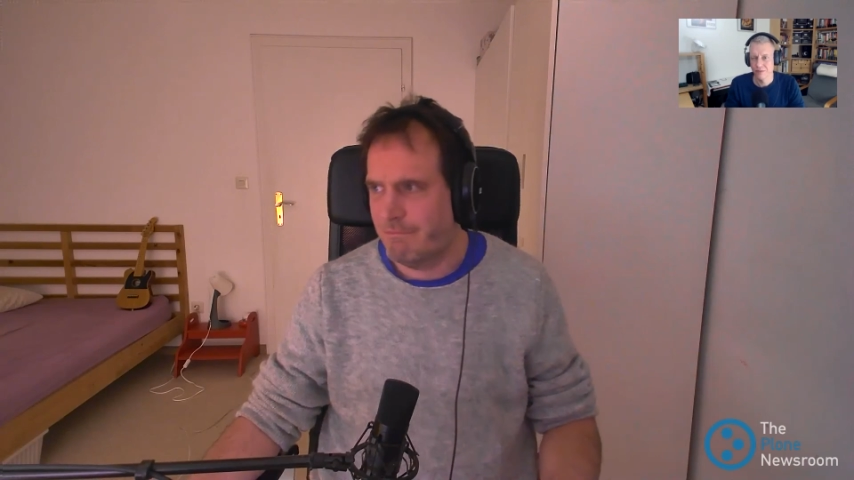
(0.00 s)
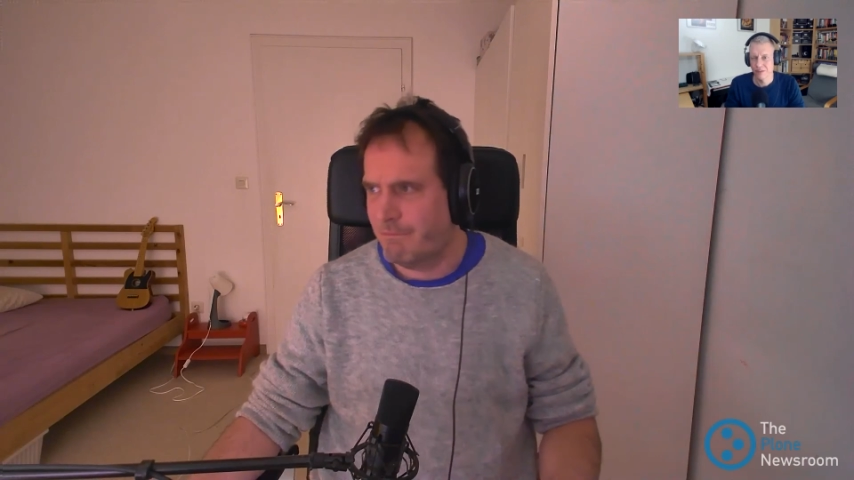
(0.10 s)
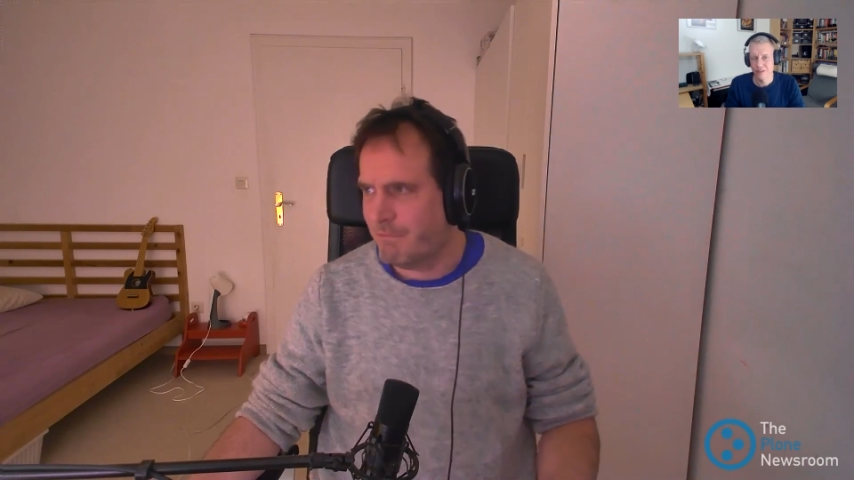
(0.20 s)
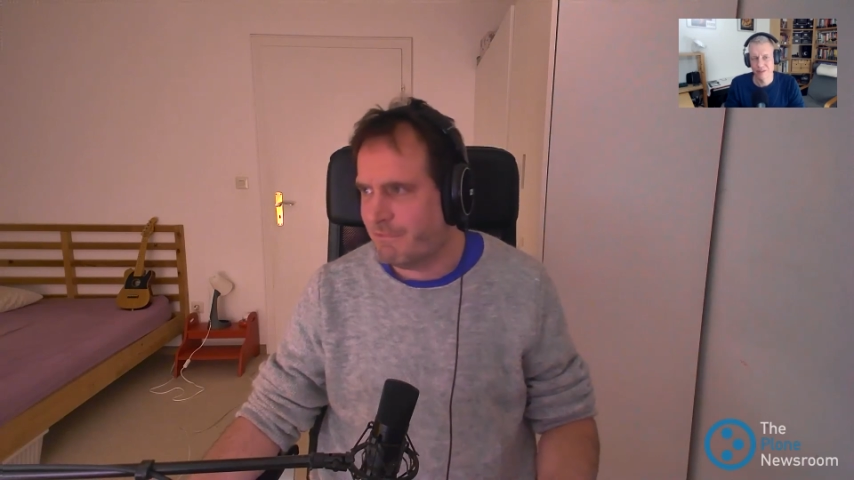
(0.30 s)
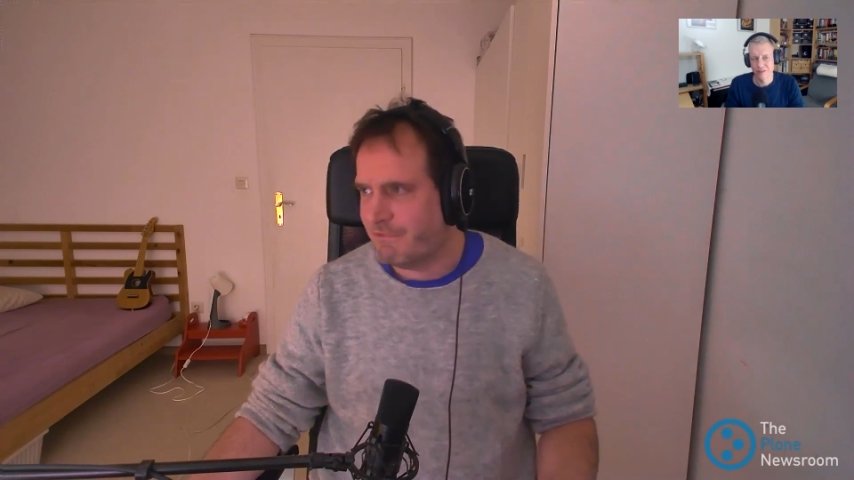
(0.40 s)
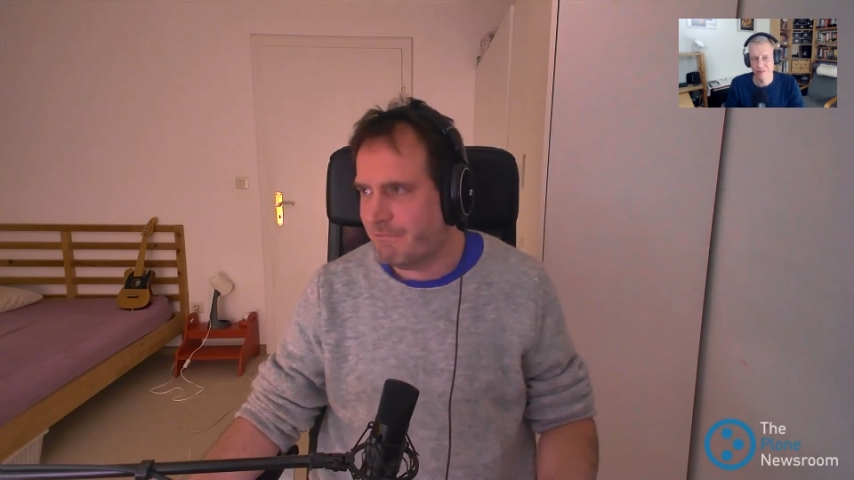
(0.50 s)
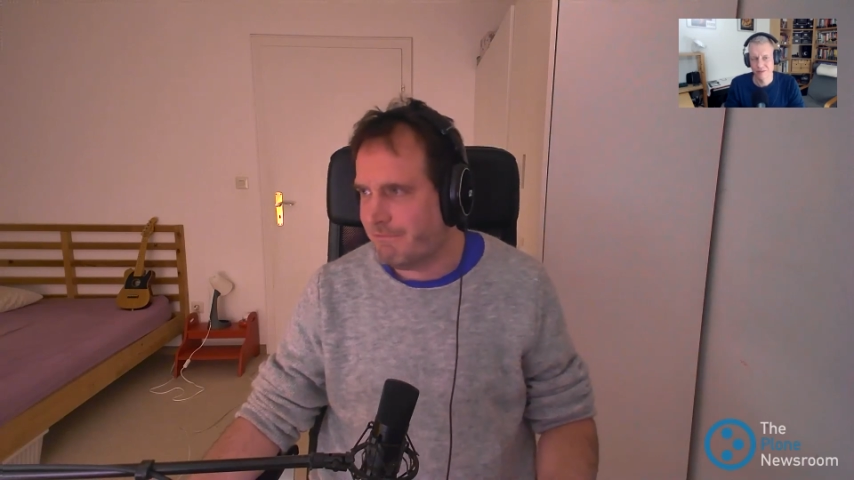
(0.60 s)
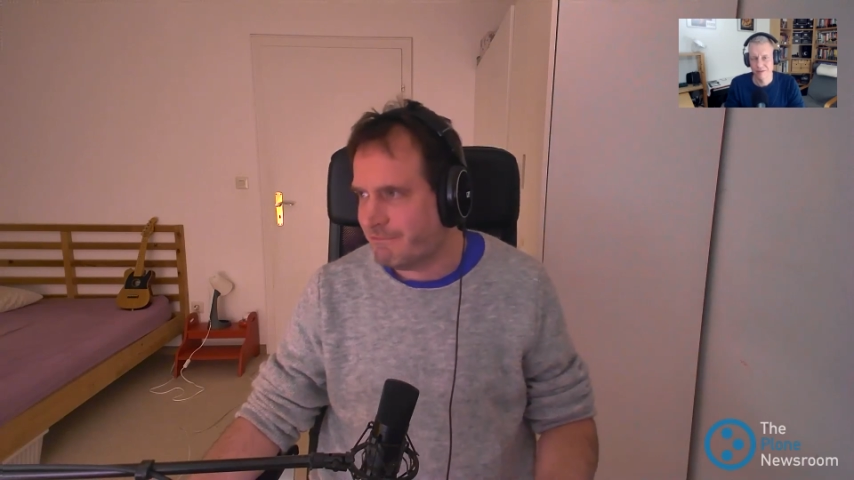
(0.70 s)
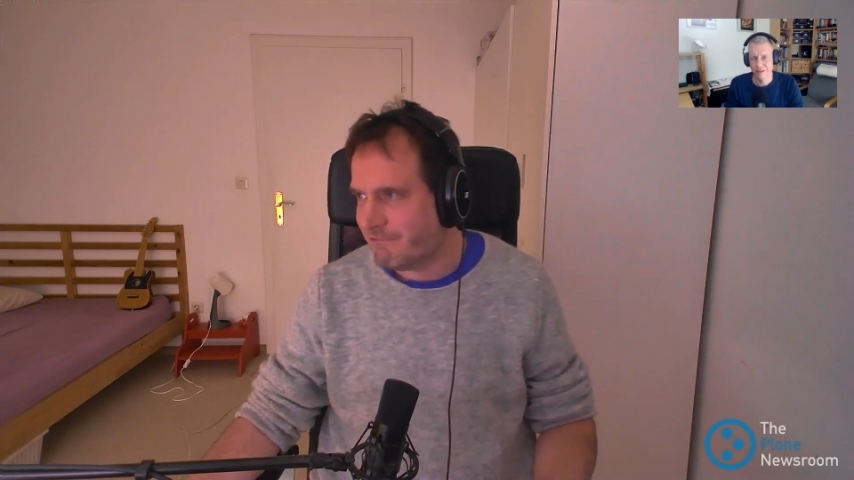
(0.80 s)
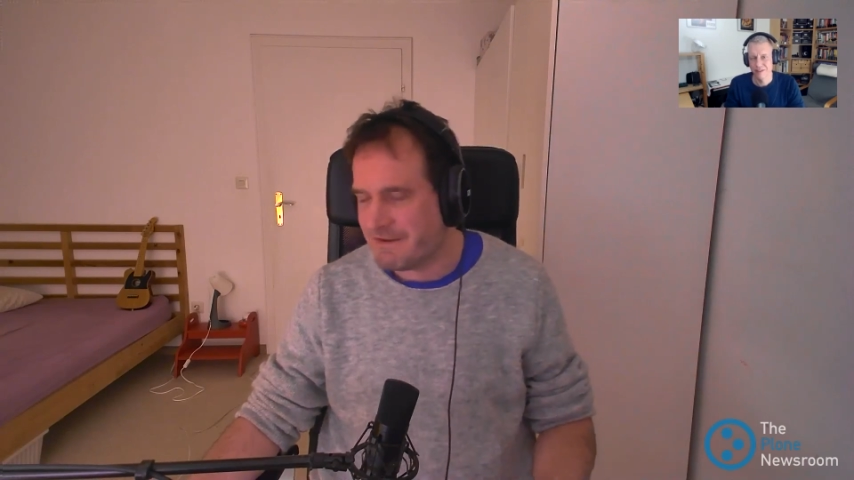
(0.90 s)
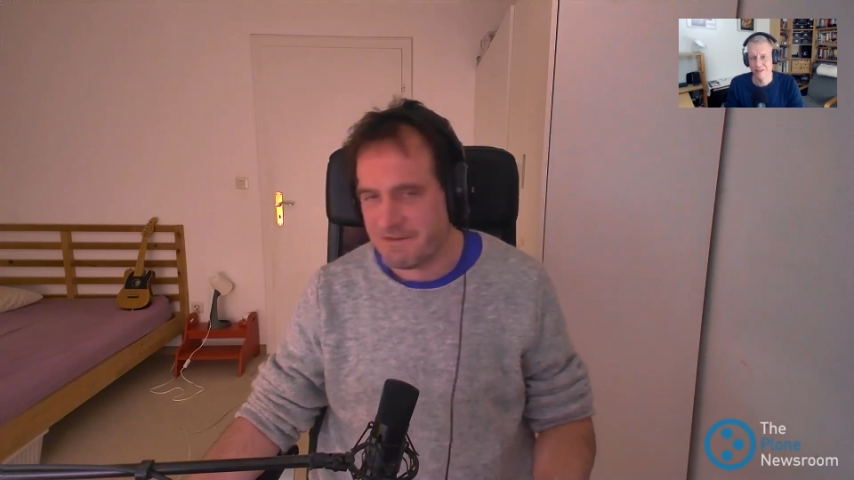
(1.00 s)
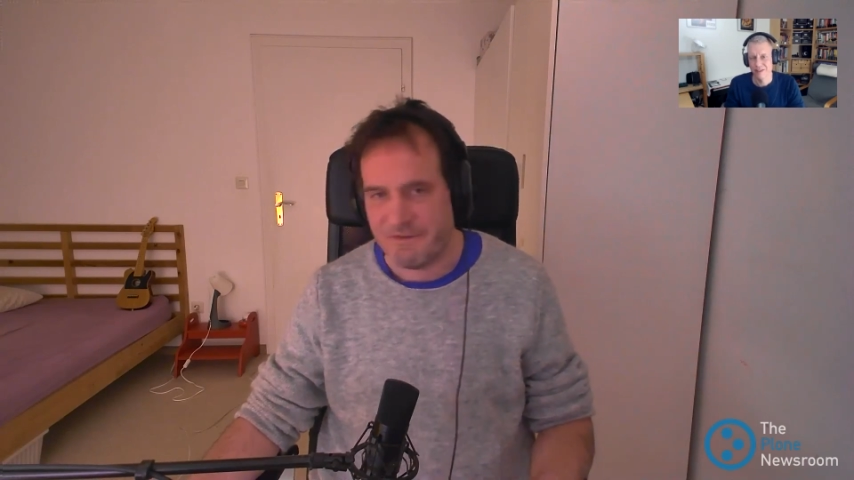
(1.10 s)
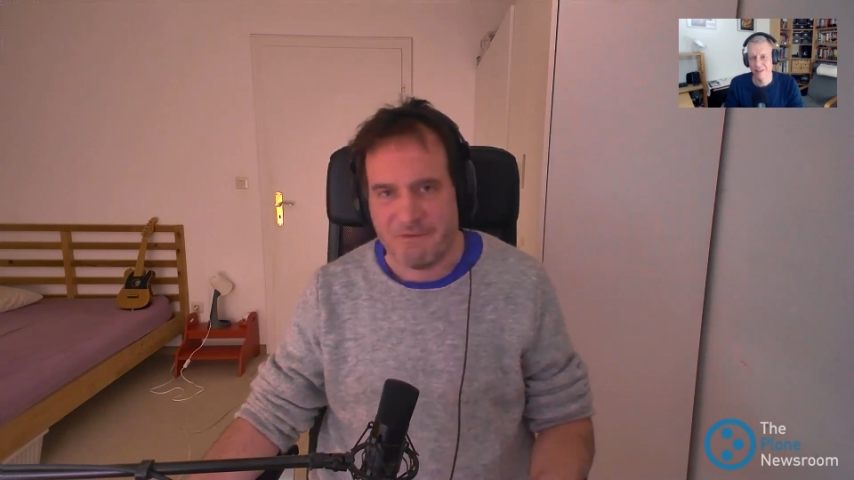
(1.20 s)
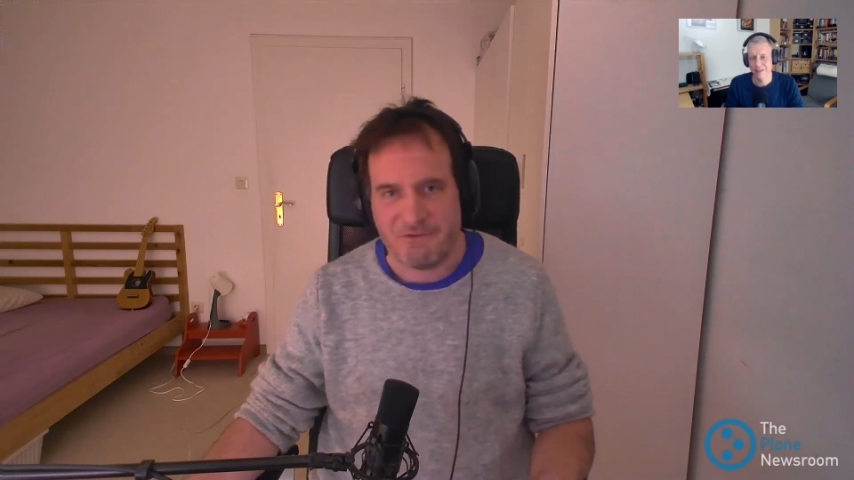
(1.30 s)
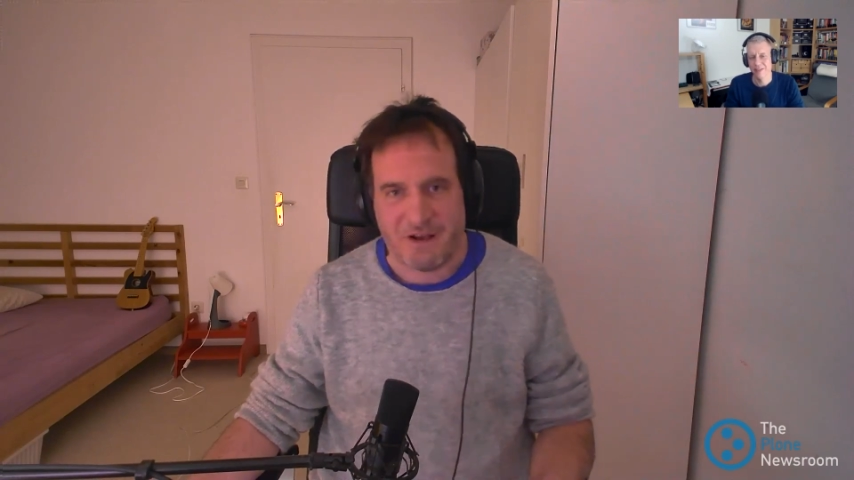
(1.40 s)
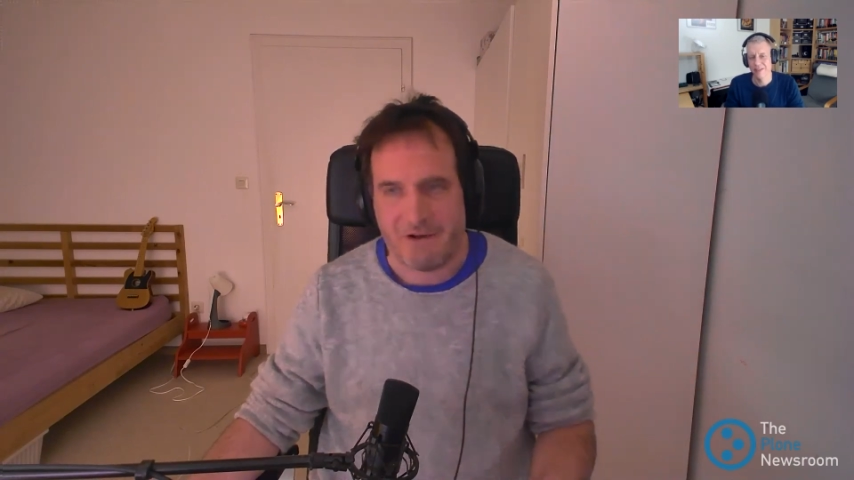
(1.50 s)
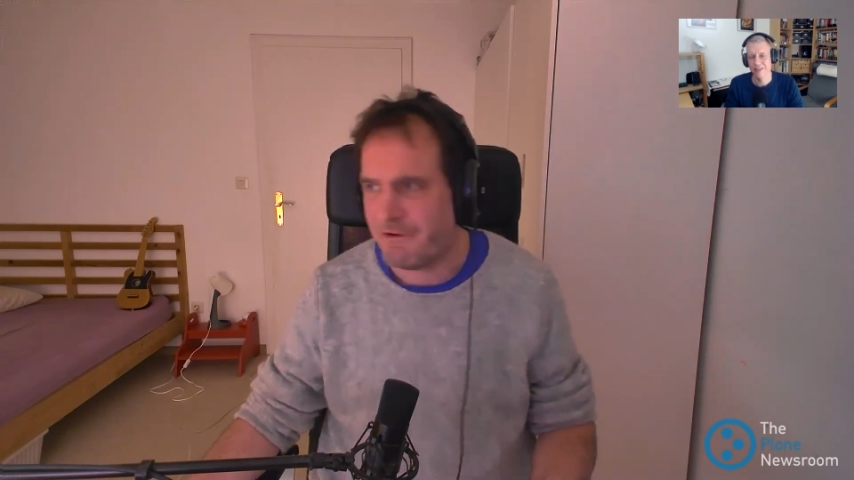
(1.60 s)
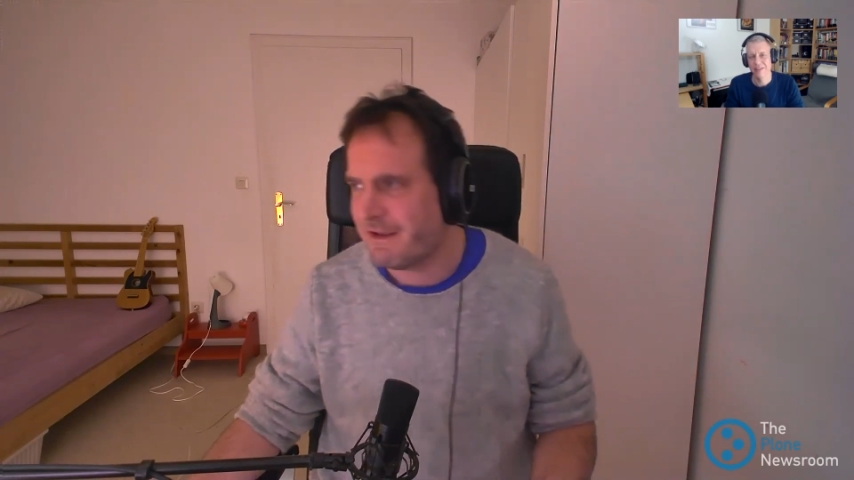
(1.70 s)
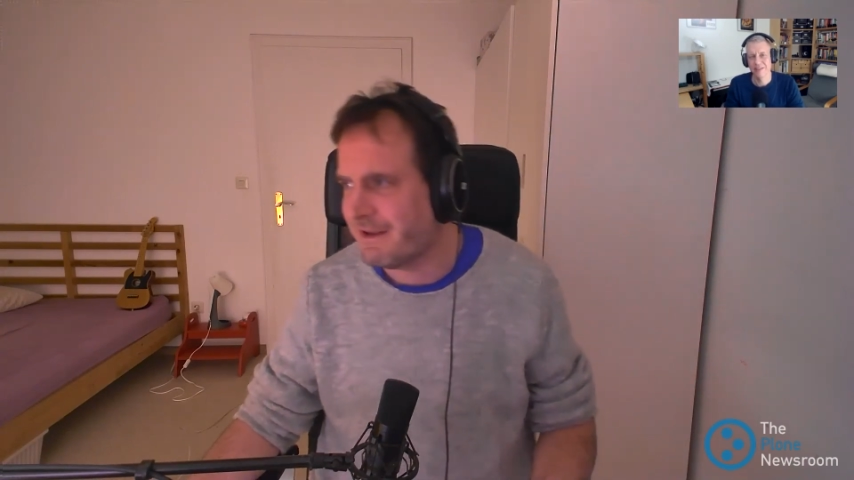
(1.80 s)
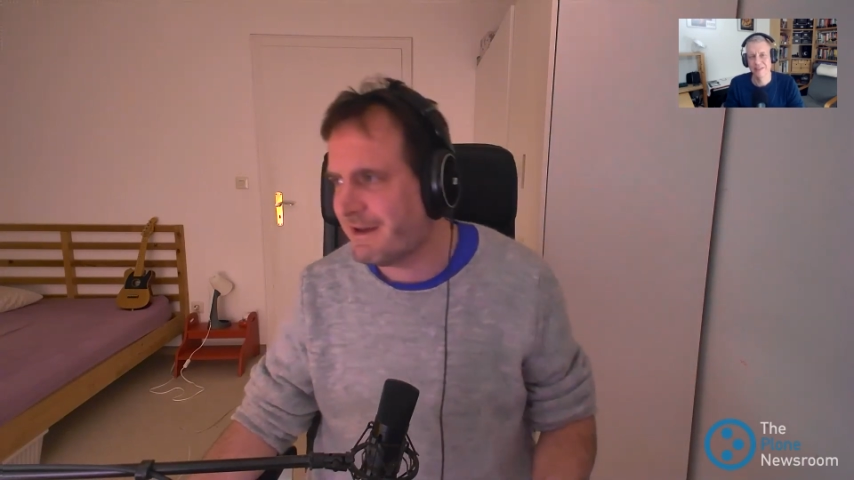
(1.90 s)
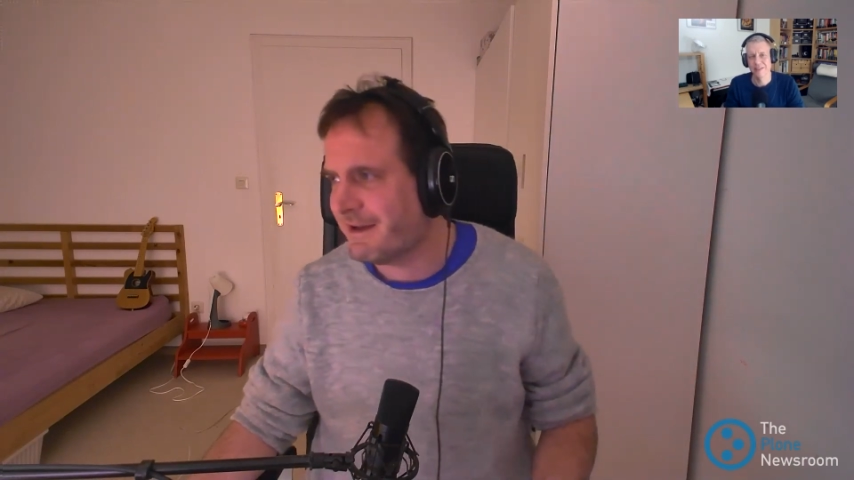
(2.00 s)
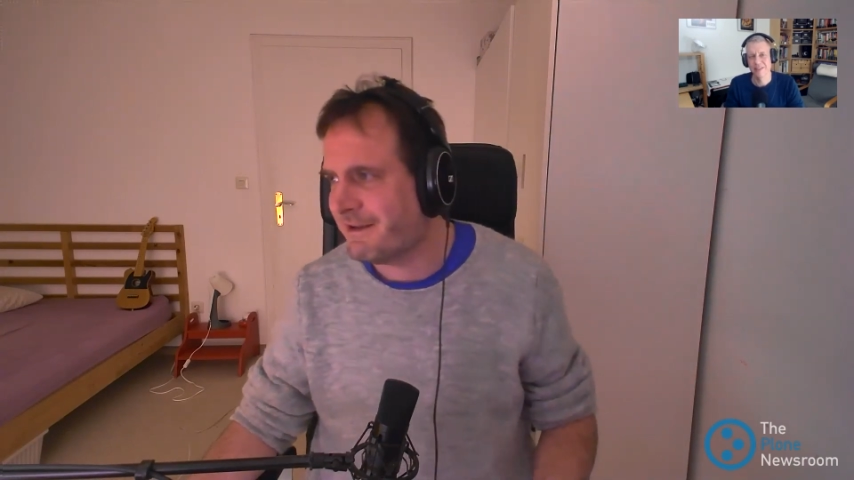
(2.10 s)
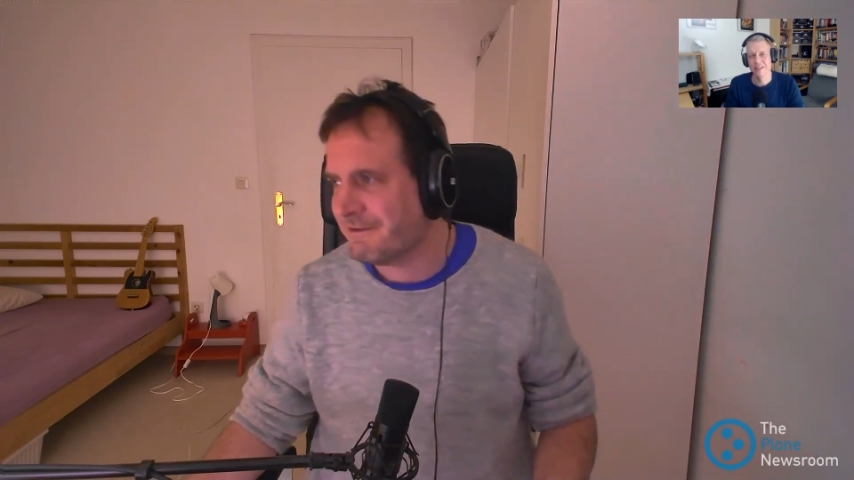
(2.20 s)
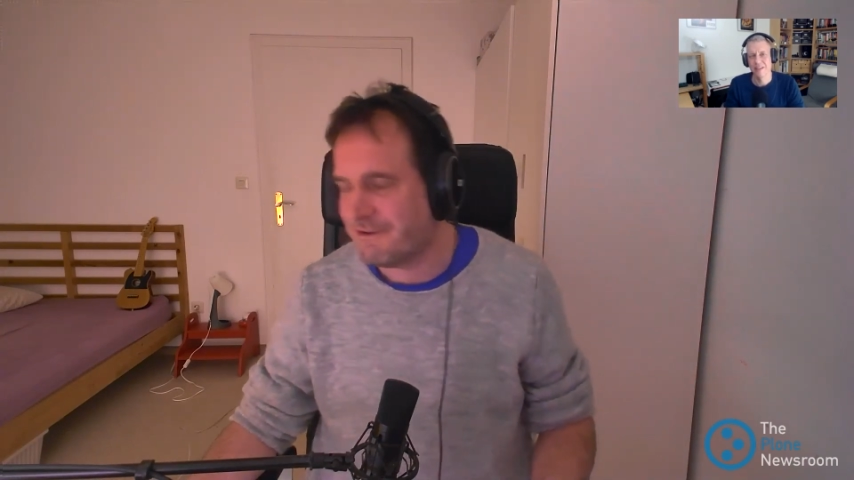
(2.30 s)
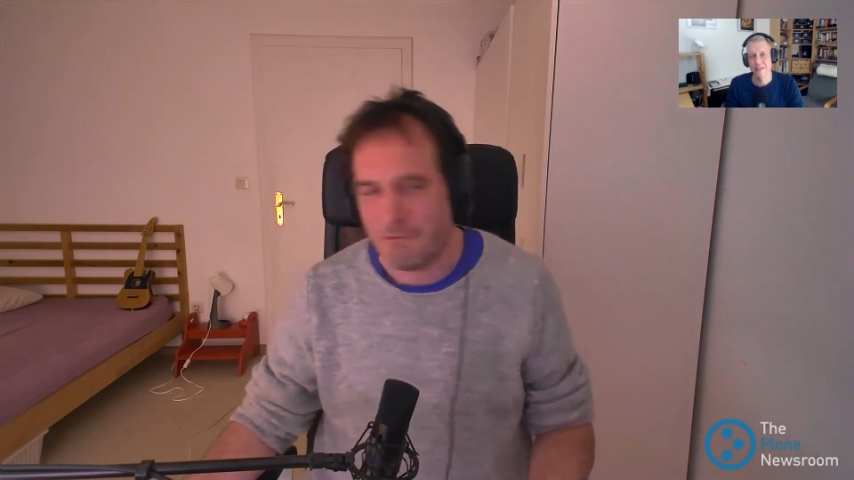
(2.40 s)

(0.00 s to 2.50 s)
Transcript: rest of the January and